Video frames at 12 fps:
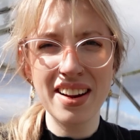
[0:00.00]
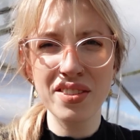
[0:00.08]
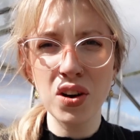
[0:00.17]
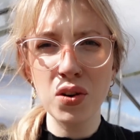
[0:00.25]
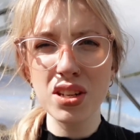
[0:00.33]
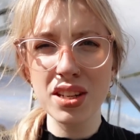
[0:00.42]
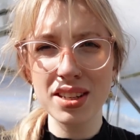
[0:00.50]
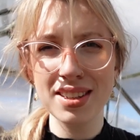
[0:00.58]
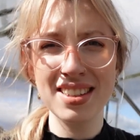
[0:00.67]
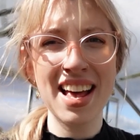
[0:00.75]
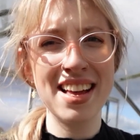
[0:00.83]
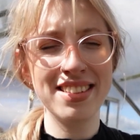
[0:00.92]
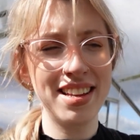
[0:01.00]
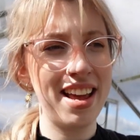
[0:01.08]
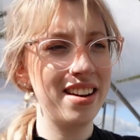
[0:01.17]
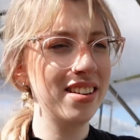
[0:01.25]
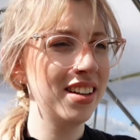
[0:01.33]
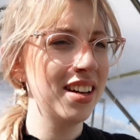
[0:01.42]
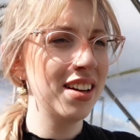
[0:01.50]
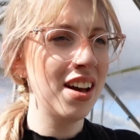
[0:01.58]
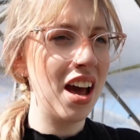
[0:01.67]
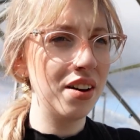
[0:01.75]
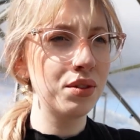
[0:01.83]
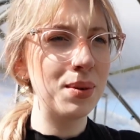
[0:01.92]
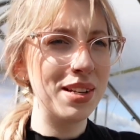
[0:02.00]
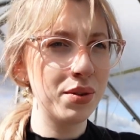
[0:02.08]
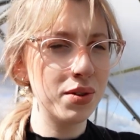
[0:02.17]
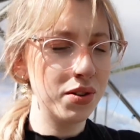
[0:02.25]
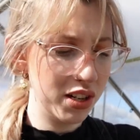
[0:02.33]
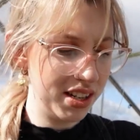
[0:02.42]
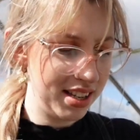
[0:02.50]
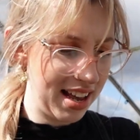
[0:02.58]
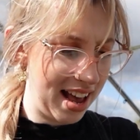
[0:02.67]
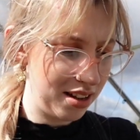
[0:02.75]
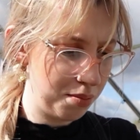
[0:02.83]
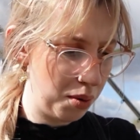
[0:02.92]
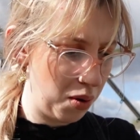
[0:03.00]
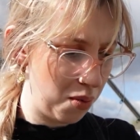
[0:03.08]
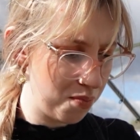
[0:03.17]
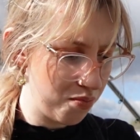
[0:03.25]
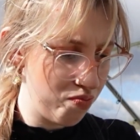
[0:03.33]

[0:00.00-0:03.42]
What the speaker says: I've got onion sets in, overwintering onion sets, but